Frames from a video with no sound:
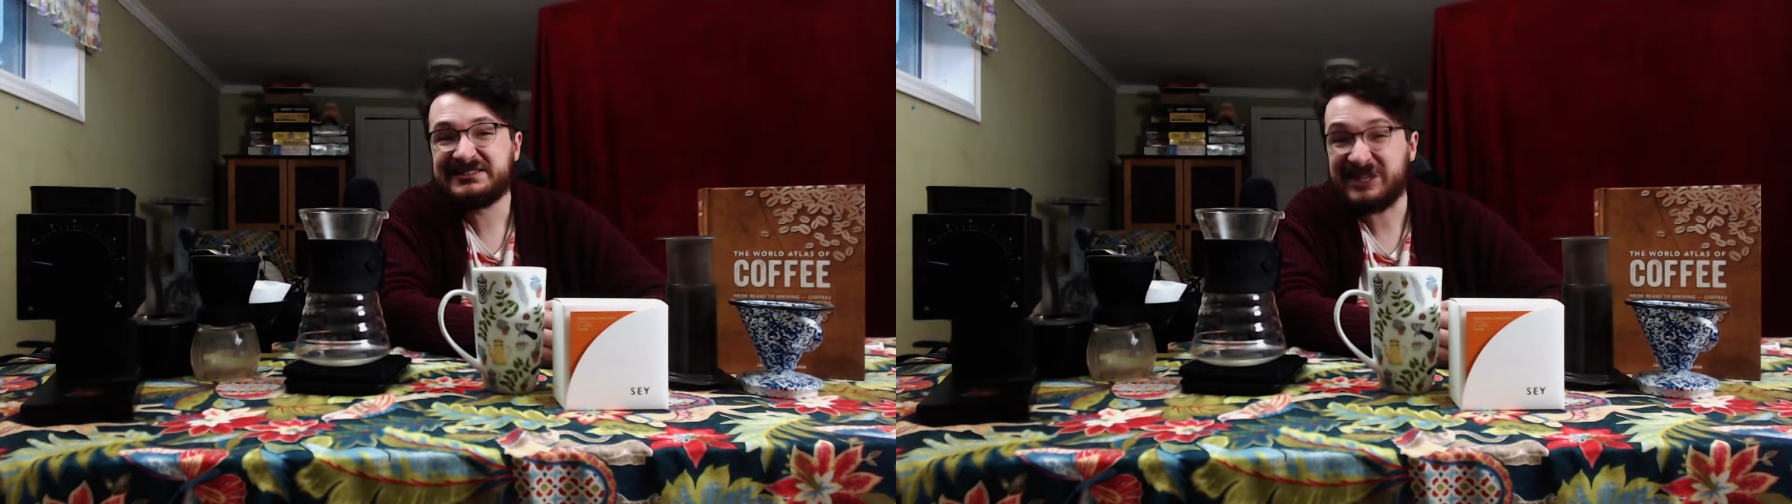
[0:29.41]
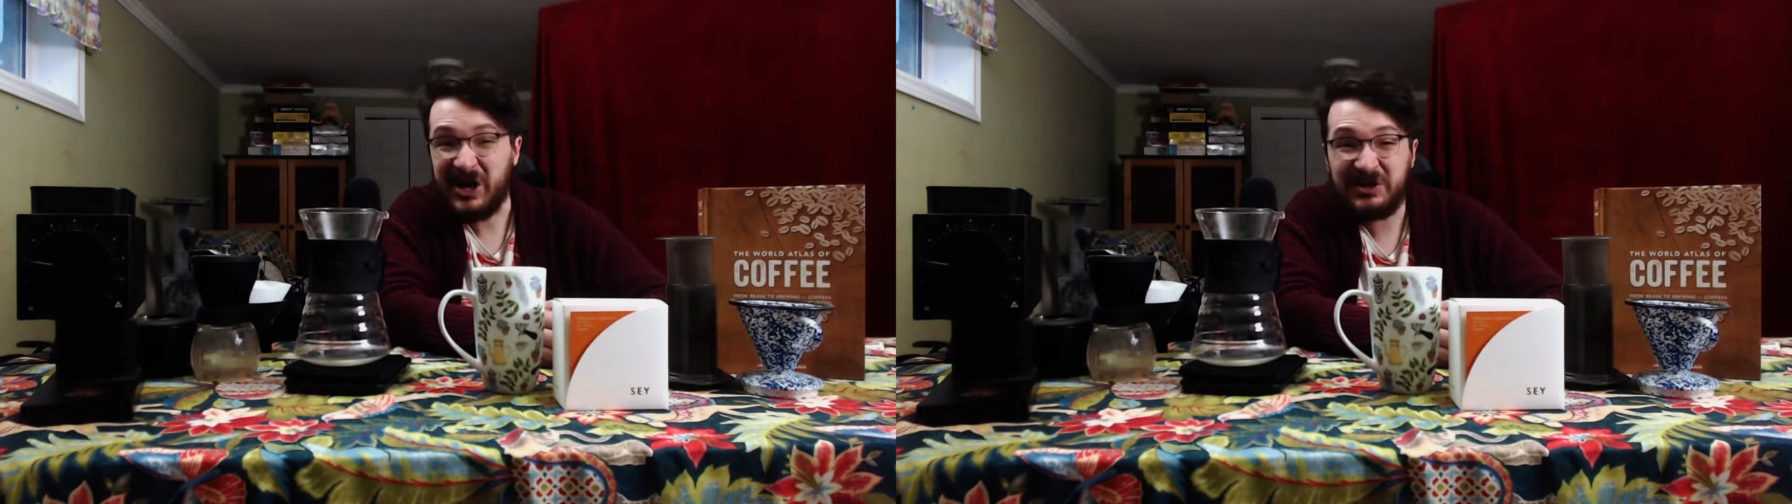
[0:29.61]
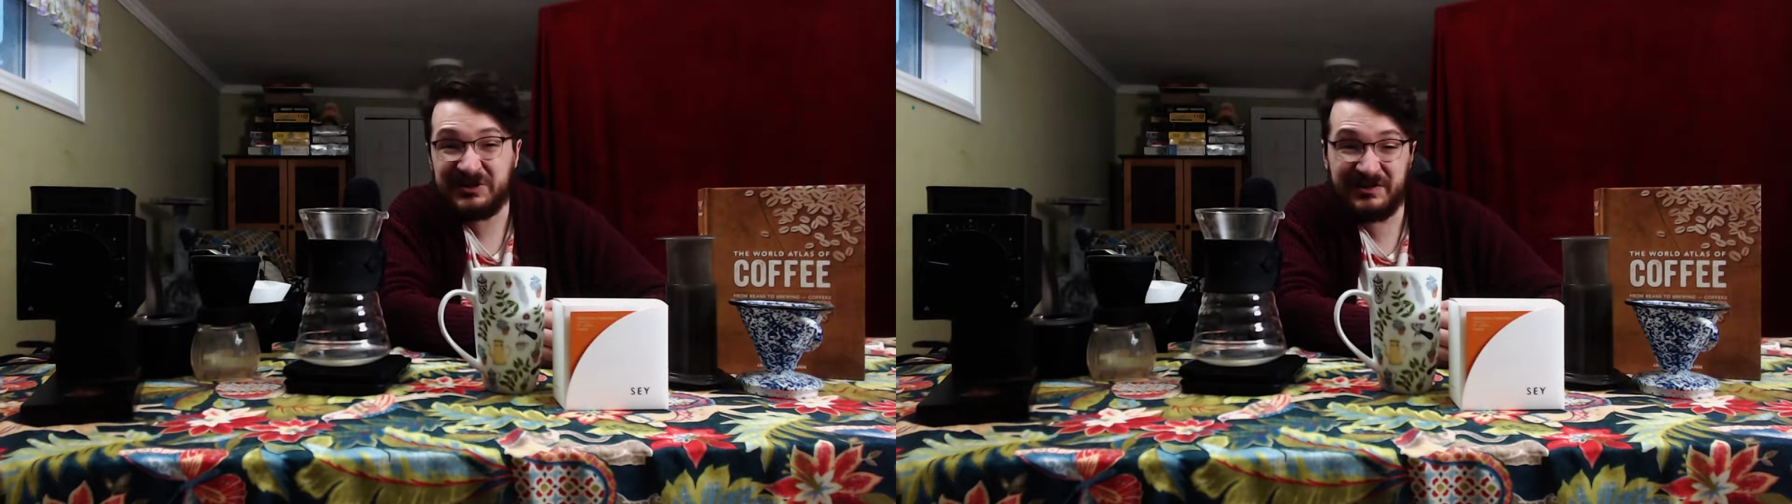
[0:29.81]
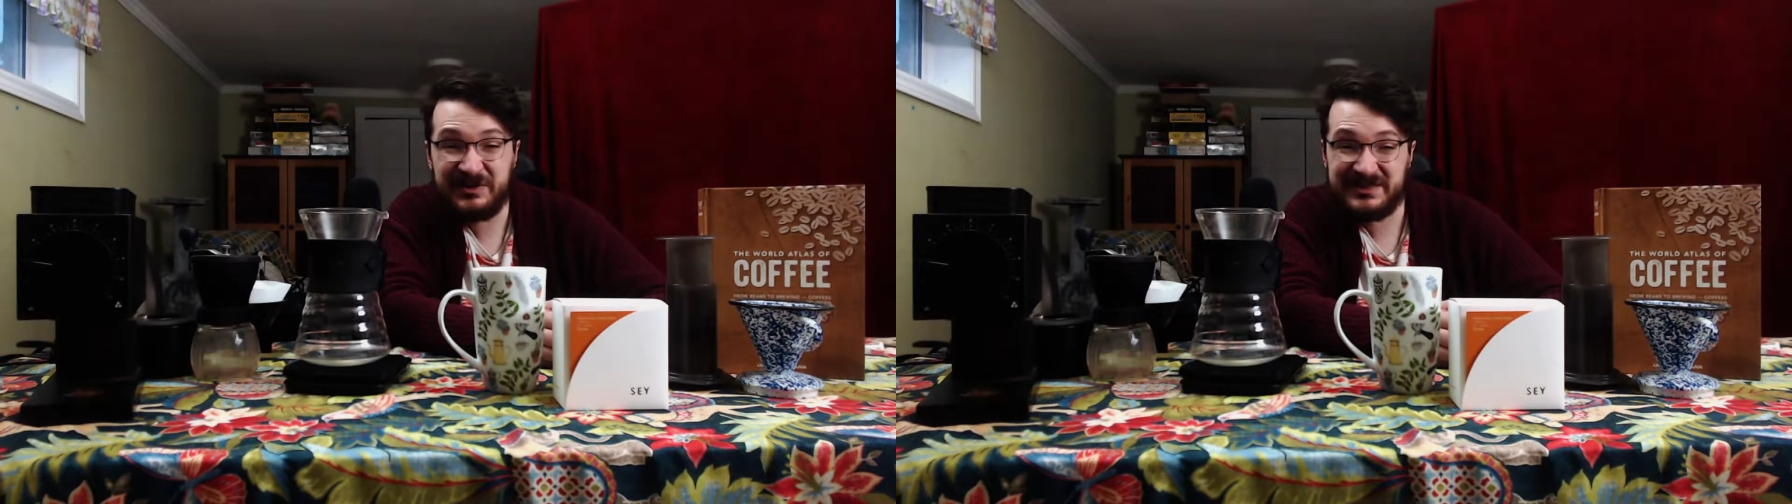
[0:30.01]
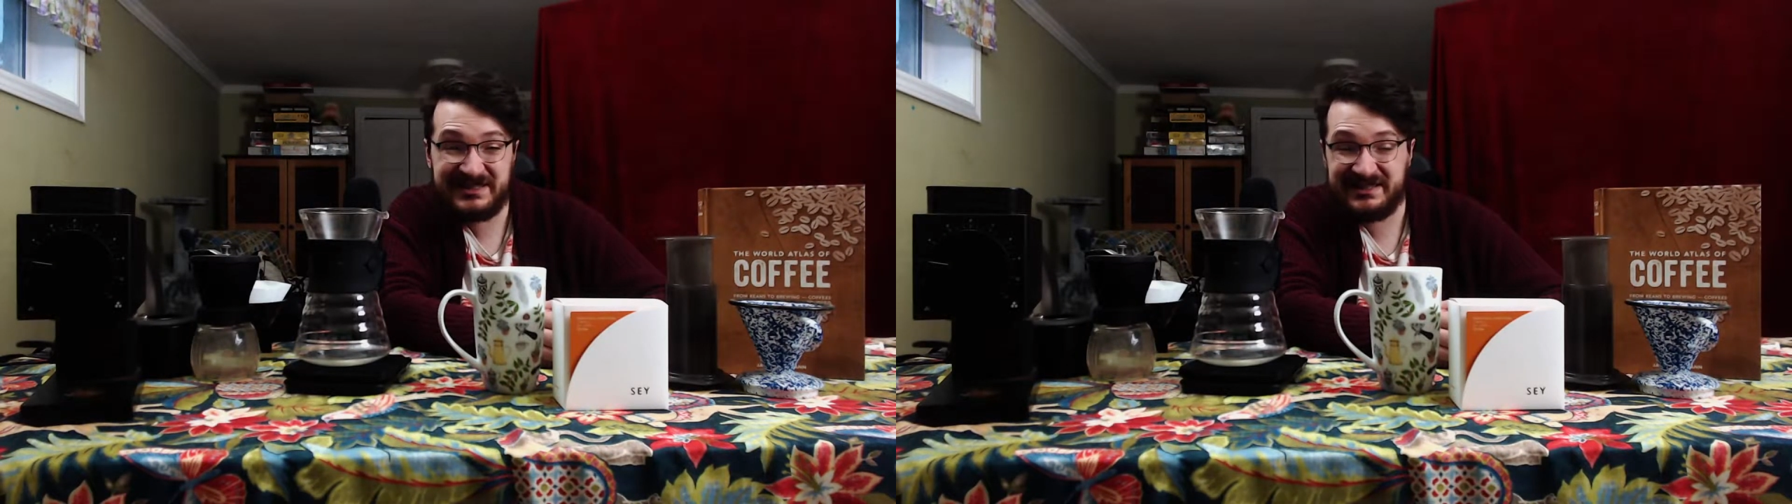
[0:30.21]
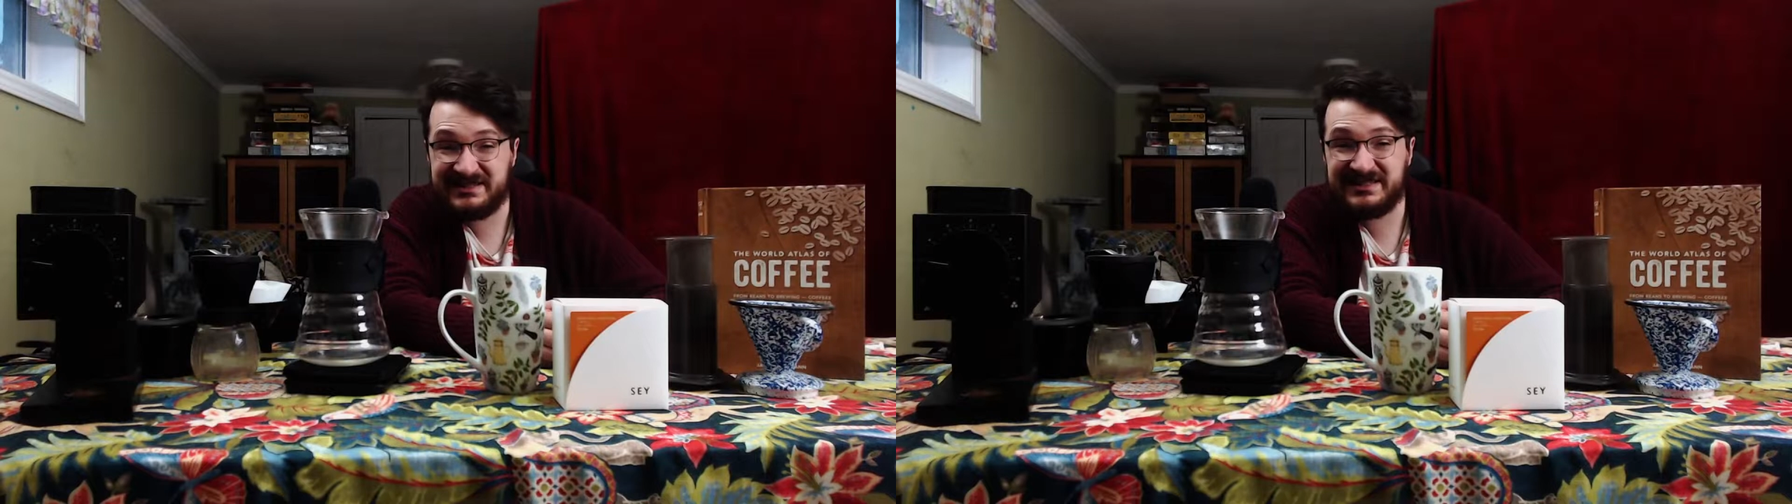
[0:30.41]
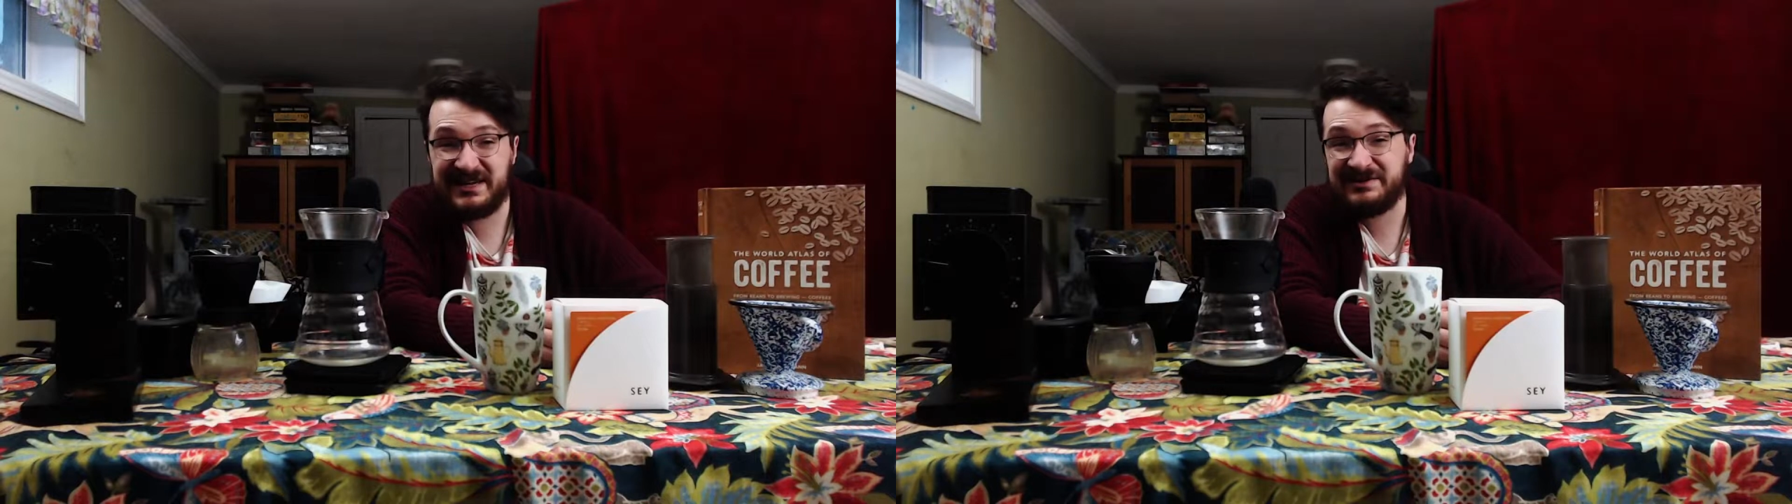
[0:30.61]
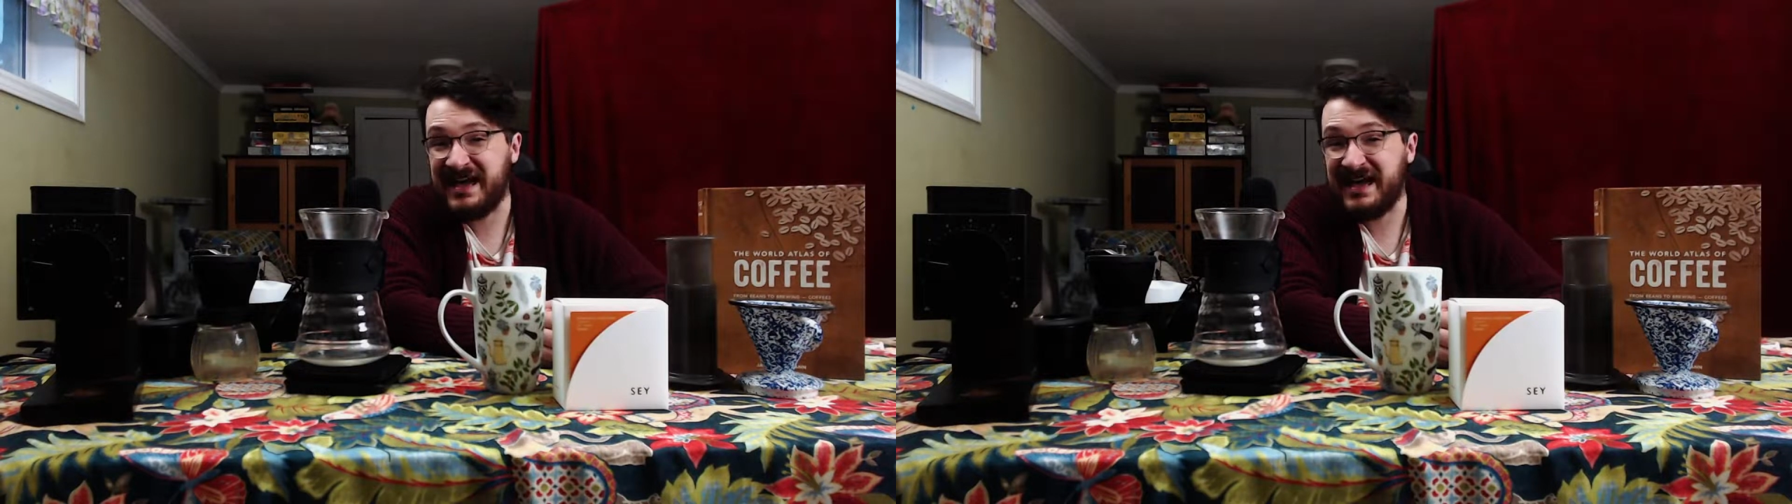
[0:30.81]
all of those things sound